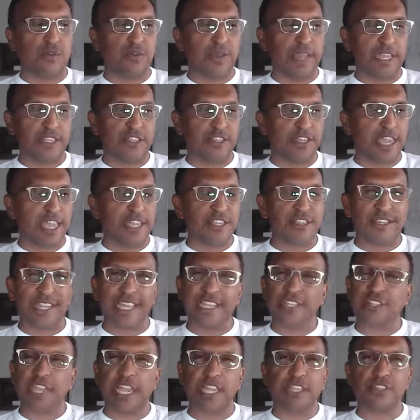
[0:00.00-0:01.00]
education.
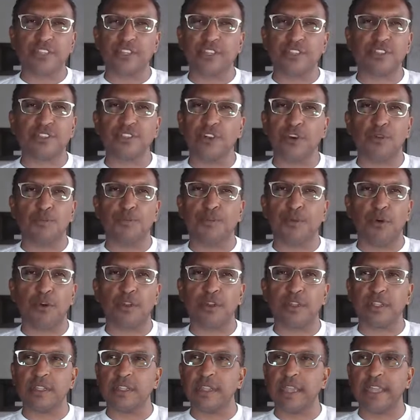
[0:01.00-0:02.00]
Education is so
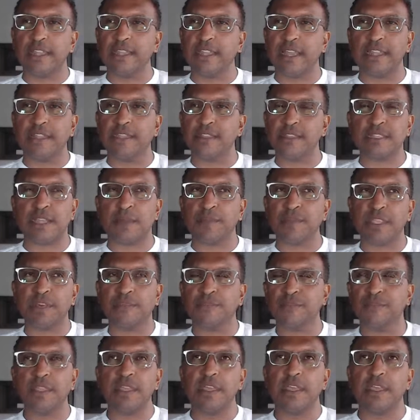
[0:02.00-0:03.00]
important, and some of
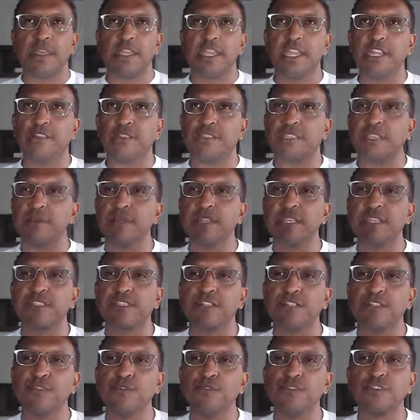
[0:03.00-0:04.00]
the
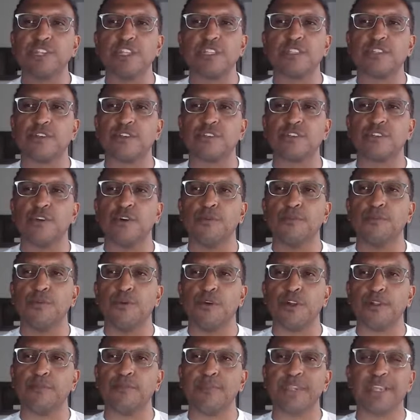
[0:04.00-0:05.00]
solutions are so
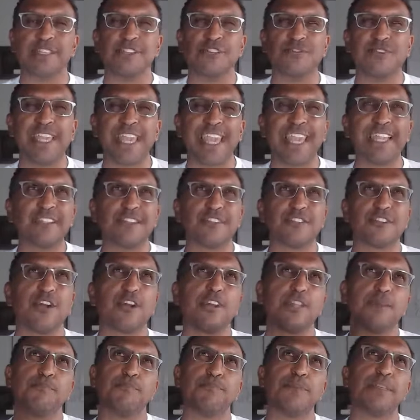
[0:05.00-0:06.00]
important, because you can't
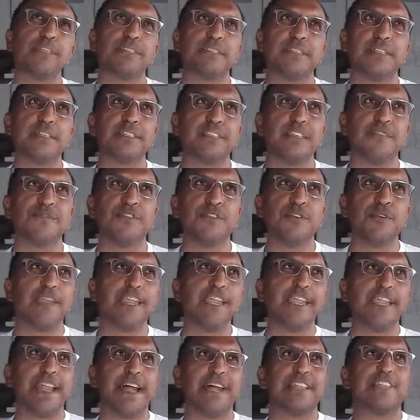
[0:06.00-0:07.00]
start a business if you
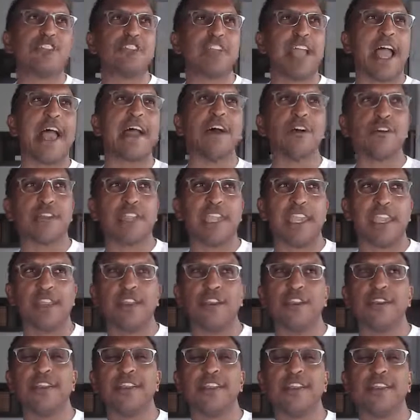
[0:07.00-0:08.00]
ain't got childcare.
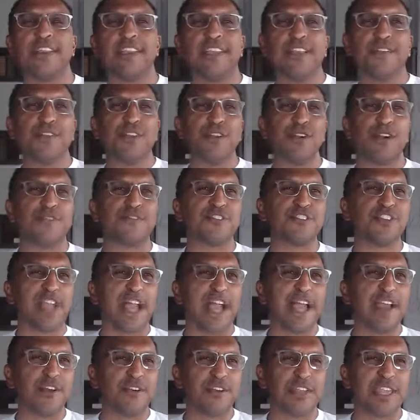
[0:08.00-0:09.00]
You don't
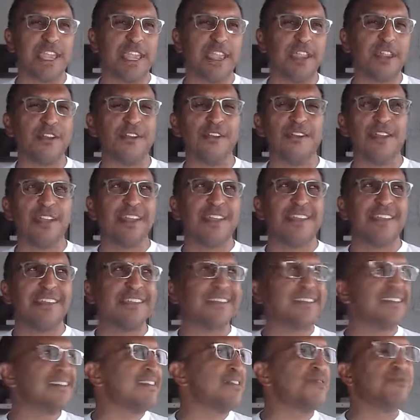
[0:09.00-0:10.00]
have childcare,
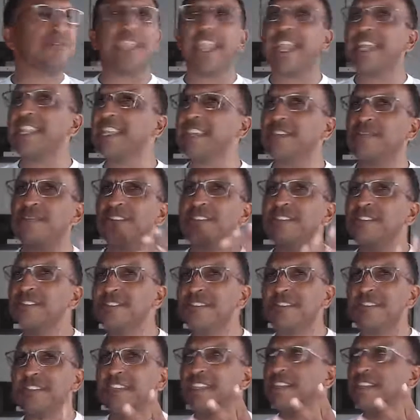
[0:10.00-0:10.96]
you can't even,